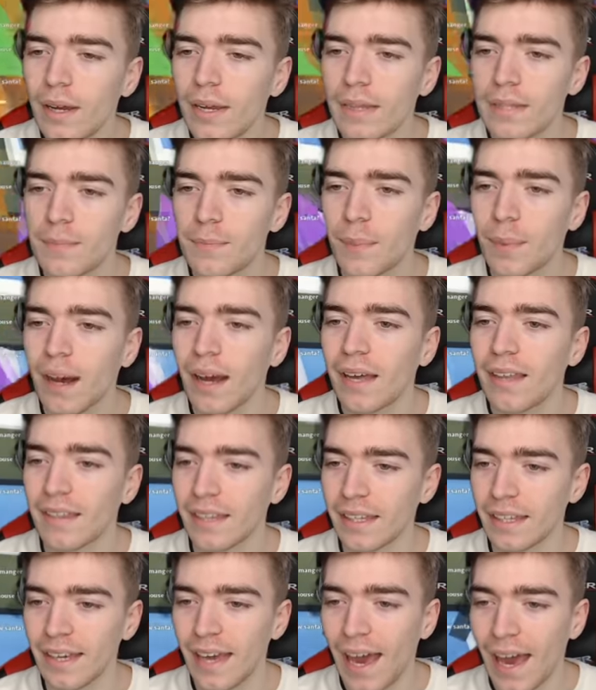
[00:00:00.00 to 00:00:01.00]
and buy
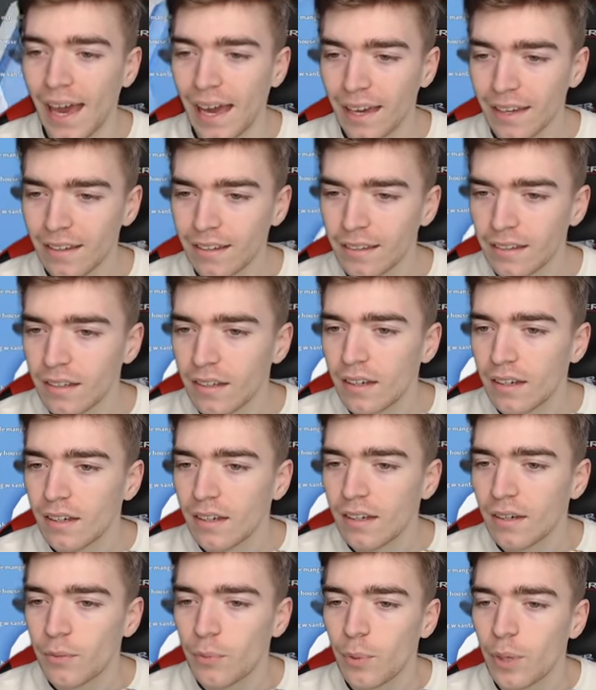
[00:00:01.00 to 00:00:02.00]
the egg,
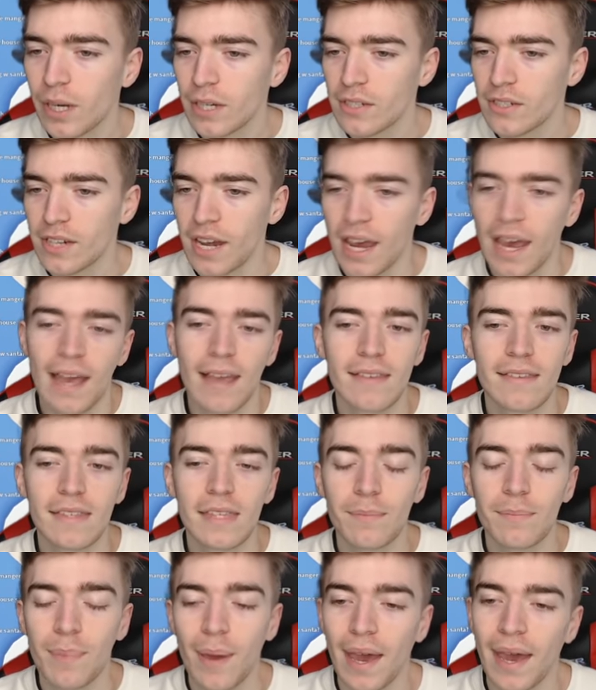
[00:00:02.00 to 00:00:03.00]
which has
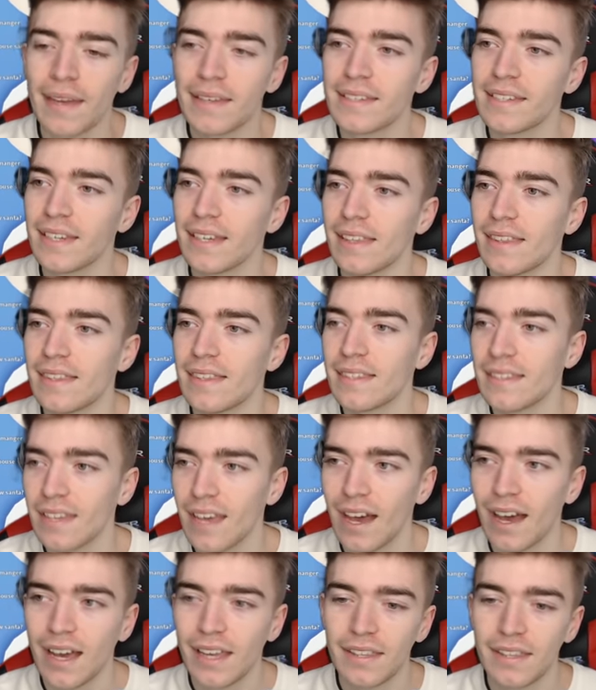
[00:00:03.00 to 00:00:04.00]
the pet
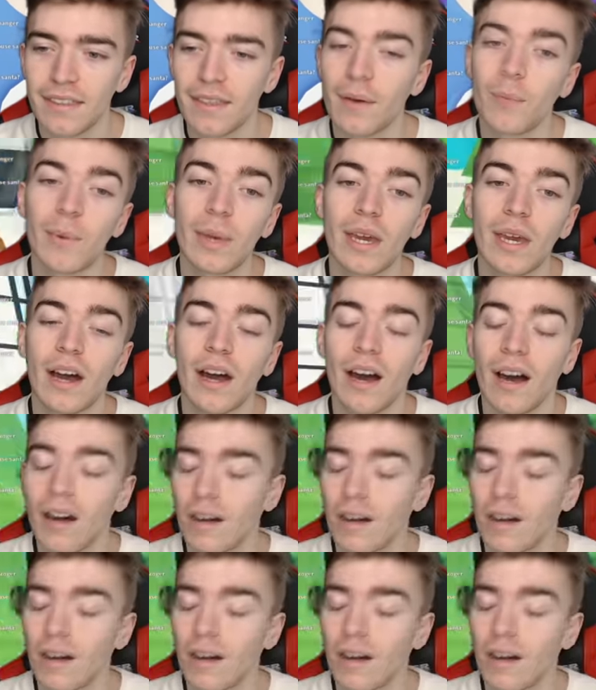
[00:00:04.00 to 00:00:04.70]
inside that we are